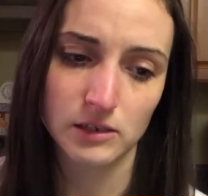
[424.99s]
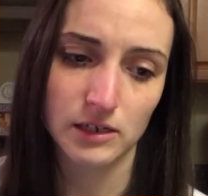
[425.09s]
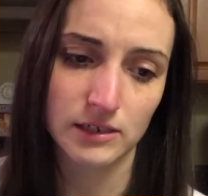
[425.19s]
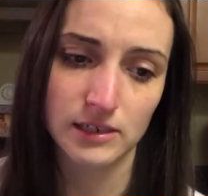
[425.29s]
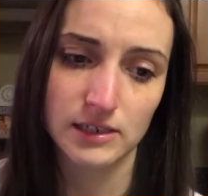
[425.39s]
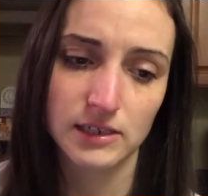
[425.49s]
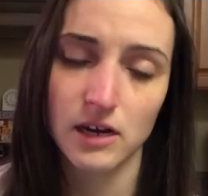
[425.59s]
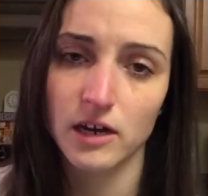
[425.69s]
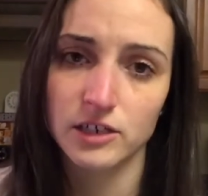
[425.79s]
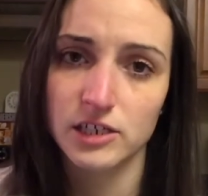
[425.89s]
because it's
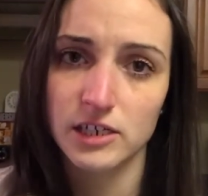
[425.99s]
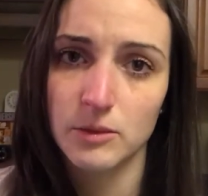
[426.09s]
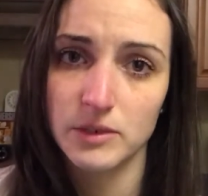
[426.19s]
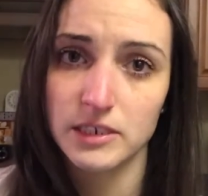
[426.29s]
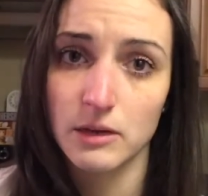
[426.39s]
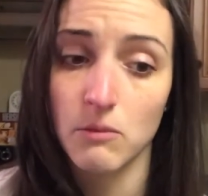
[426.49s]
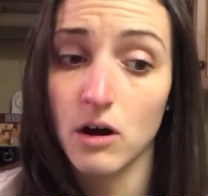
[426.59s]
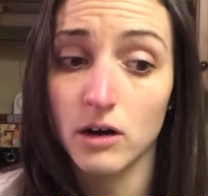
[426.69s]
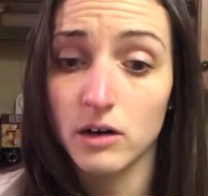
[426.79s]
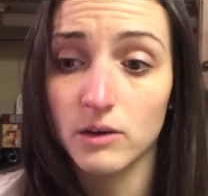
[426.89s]
not just going to be
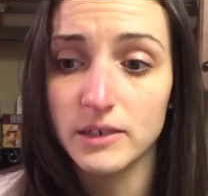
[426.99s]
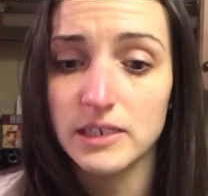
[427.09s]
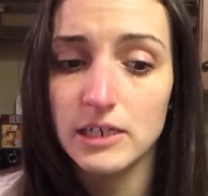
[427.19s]
tomorrow.